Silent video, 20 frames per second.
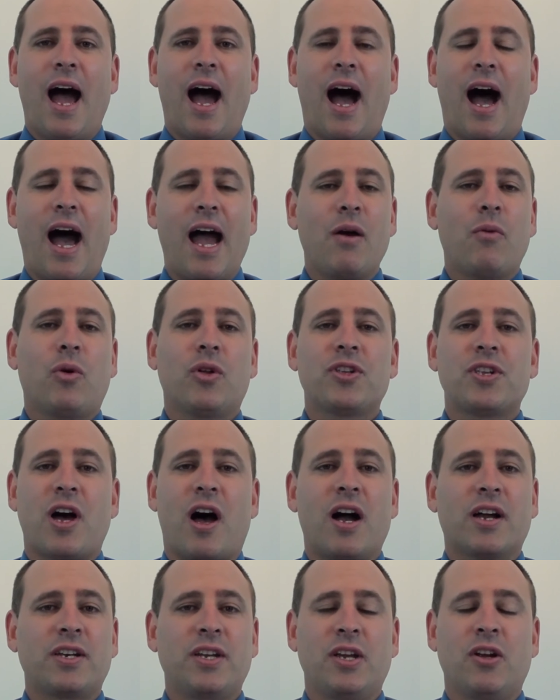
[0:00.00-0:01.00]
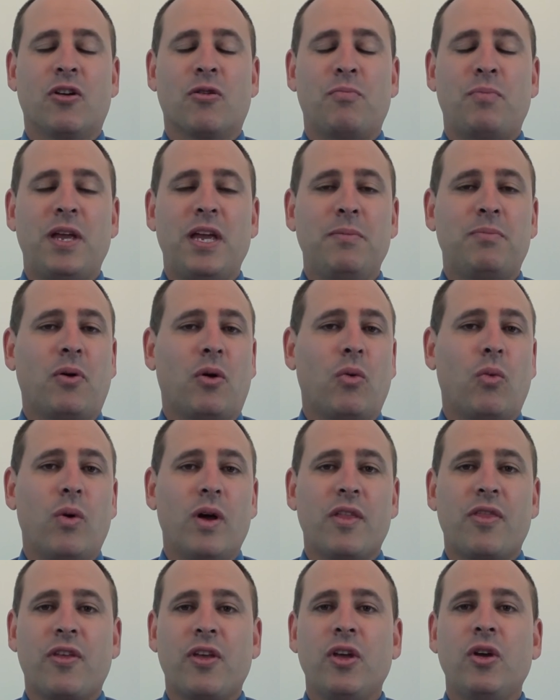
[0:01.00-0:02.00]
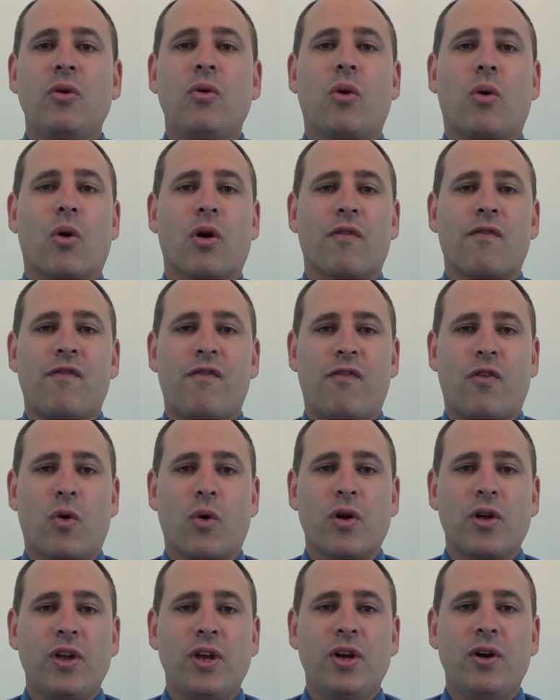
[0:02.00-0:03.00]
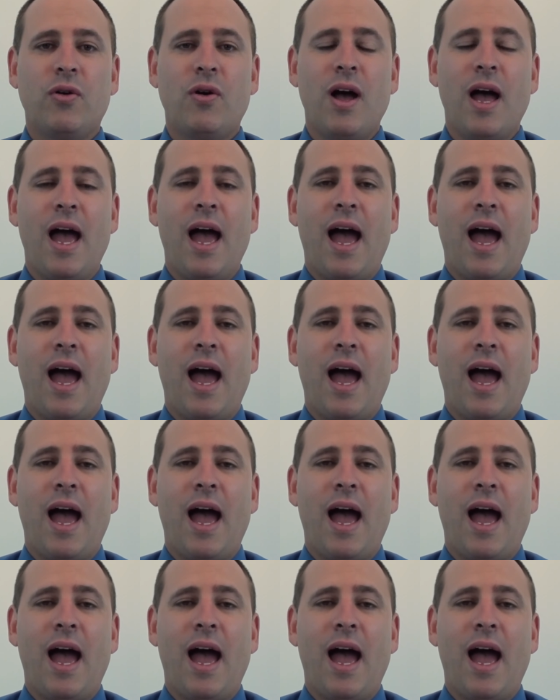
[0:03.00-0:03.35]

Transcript: I will talk to your people with you or for you.